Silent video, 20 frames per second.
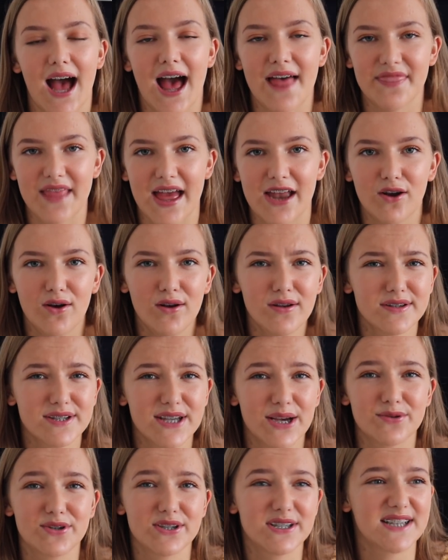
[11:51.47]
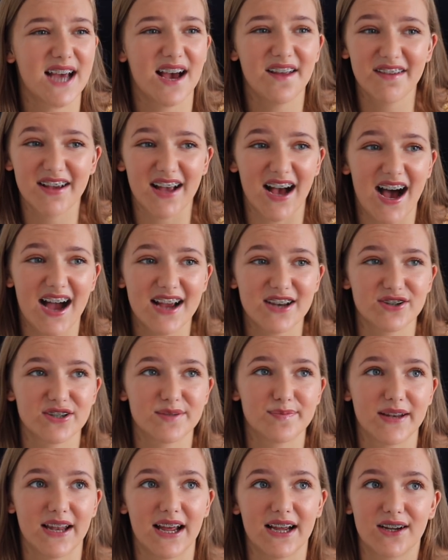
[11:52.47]
And then also just tell the guy and
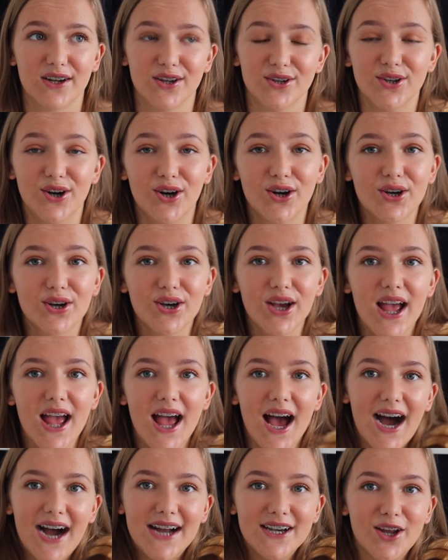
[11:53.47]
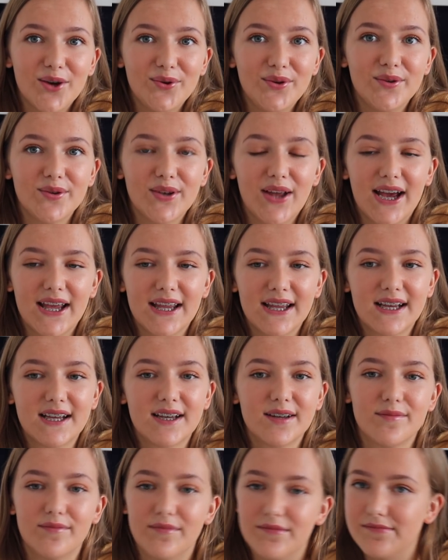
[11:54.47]
just be like, look, I know you
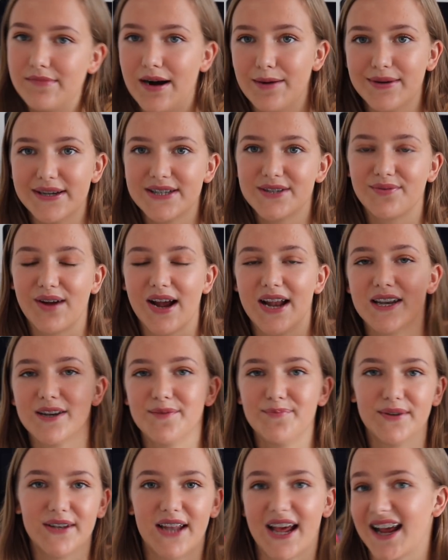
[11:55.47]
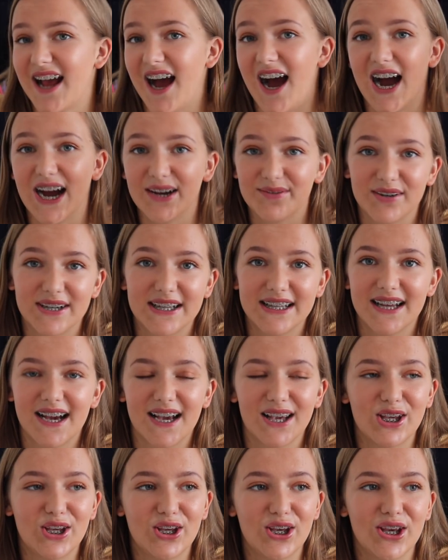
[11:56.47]
like my best friend, but like I really
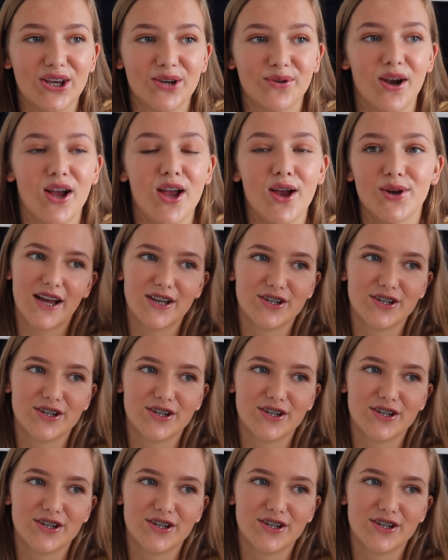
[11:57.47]
like you.